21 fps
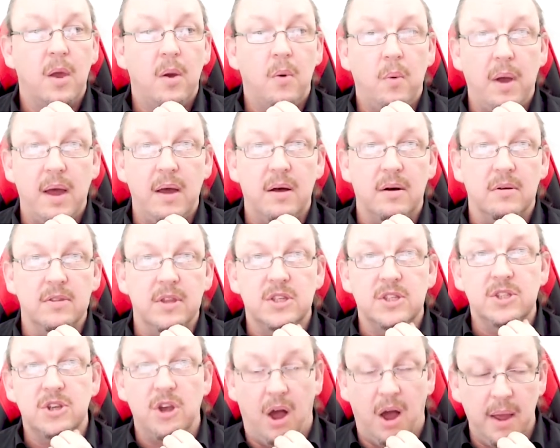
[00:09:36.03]
well, the
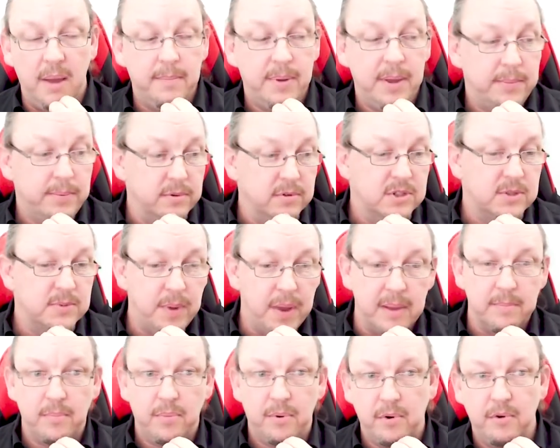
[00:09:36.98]
time people
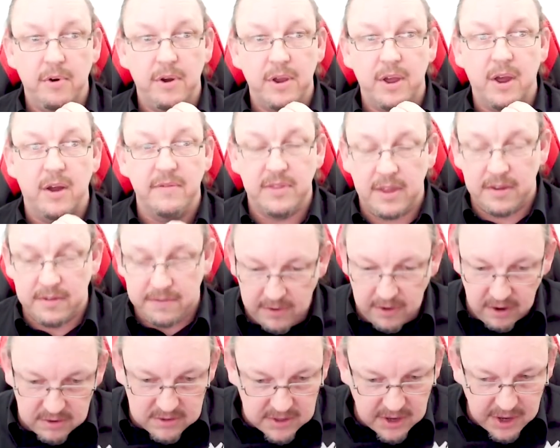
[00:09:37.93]
spent poring over their
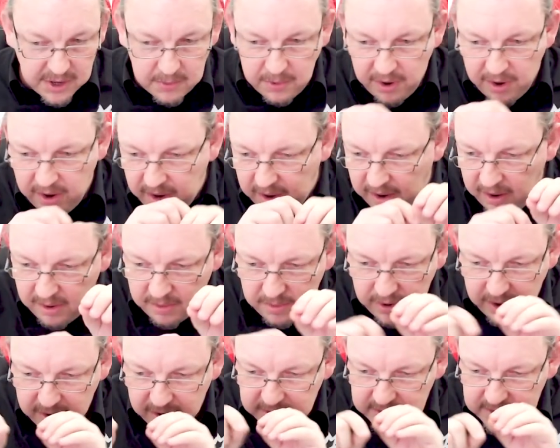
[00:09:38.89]
phones going, where,
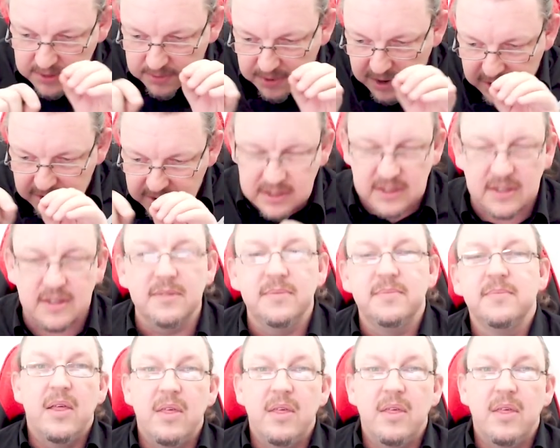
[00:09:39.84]
where is it, where is it?